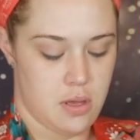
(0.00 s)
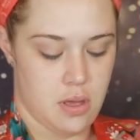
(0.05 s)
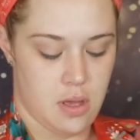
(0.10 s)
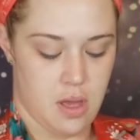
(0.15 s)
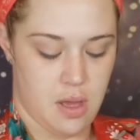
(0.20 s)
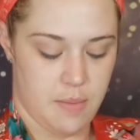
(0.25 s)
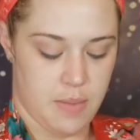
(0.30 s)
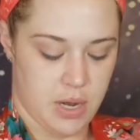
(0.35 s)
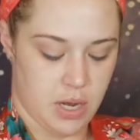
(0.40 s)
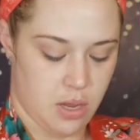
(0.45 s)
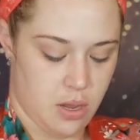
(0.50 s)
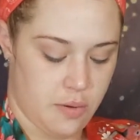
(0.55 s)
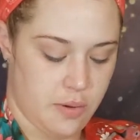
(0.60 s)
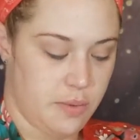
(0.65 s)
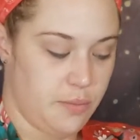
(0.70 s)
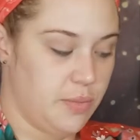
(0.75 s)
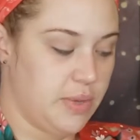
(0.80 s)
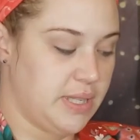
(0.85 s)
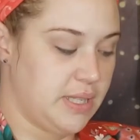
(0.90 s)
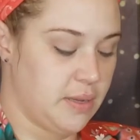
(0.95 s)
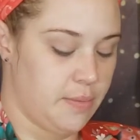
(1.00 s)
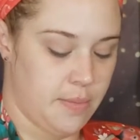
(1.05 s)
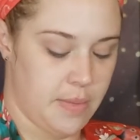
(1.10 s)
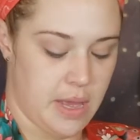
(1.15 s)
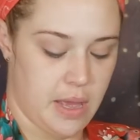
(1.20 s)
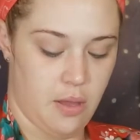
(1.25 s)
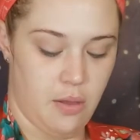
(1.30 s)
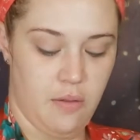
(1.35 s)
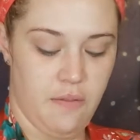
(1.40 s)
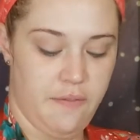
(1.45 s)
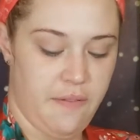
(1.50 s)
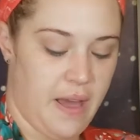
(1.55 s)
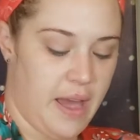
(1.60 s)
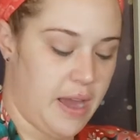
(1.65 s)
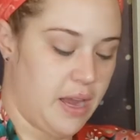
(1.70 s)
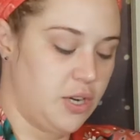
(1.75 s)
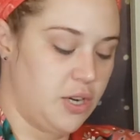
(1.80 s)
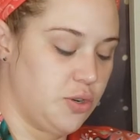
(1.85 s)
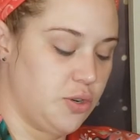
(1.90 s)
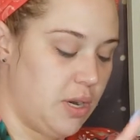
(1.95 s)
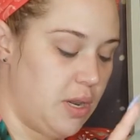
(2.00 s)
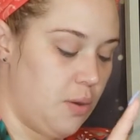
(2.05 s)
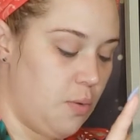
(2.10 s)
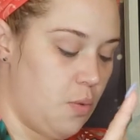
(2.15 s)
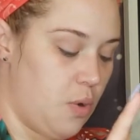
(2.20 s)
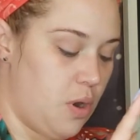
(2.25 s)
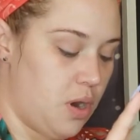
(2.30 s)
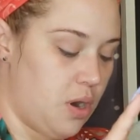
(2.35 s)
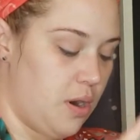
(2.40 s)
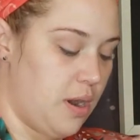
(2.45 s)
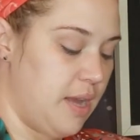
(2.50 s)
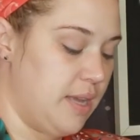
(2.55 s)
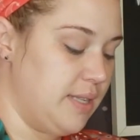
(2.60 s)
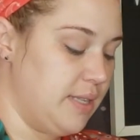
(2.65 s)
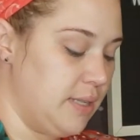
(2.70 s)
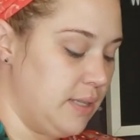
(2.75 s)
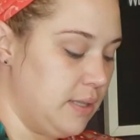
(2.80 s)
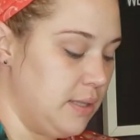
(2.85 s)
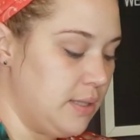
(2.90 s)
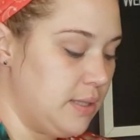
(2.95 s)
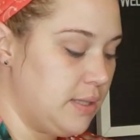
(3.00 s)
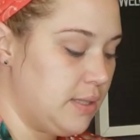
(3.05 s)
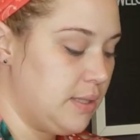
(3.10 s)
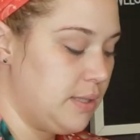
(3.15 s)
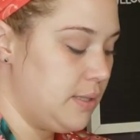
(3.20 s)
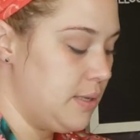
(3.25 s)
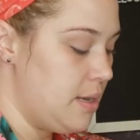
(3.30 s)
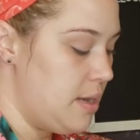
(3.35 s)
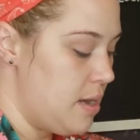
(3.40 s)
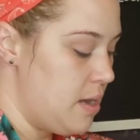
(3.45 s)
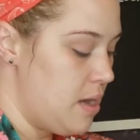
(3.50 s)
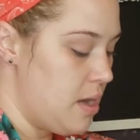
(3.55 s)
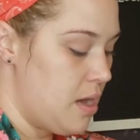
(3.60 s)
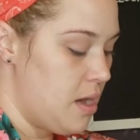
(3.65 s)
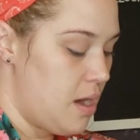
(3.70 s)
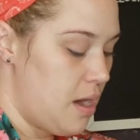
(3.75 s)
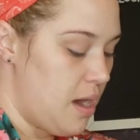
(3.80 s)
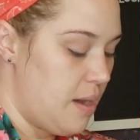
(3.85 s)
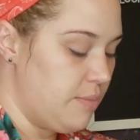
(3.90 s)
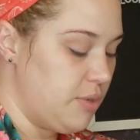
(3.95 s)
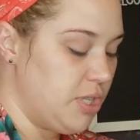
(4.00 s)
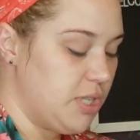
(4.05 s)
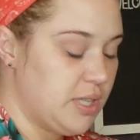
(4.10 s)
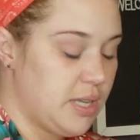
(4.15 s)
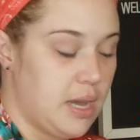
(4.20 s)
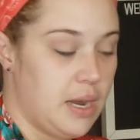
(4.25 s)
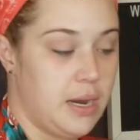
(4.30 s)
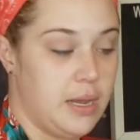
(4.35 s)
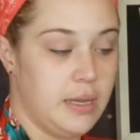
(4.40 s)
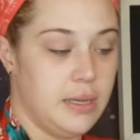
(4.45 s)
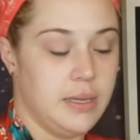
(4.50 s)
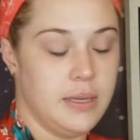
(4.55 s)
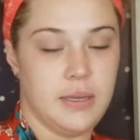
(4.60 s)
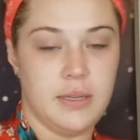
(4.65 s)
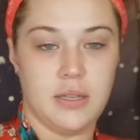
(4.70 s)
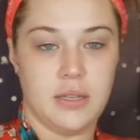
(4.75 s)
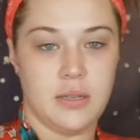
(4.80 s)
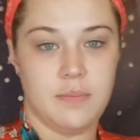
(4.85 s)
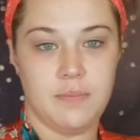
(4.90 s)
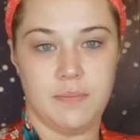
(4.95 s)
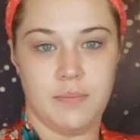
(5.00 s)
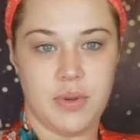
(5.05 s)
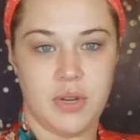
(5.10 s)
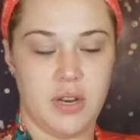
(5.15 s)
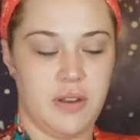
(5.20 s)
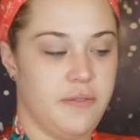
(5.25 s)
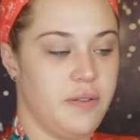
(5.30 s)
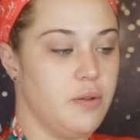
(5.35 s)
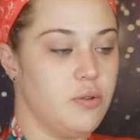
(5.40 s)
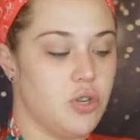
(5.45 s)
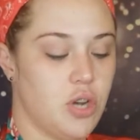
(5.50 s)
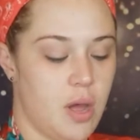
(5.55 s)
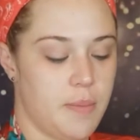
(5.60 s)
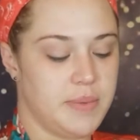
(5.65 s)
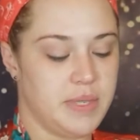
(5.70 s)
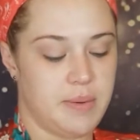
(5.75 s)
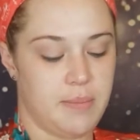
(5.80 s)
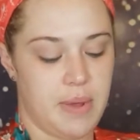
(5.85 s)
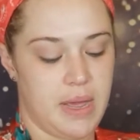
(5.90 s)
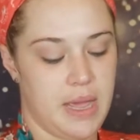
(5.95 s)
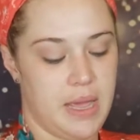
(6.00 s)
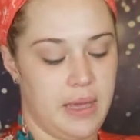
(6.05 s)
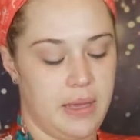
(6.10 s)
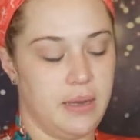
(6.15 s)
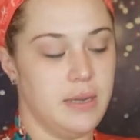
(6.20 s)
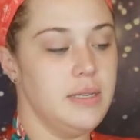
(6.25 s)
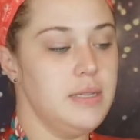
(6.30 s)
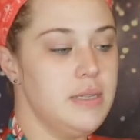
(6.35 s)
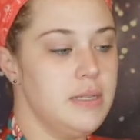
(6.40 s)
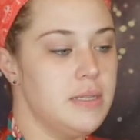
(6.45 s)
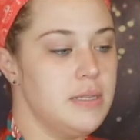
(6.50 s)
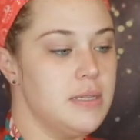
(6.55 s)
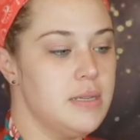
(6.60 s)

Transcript: I'm going to go in with some e l f hydrating water essence. I'm just going to put a few drops in my hand.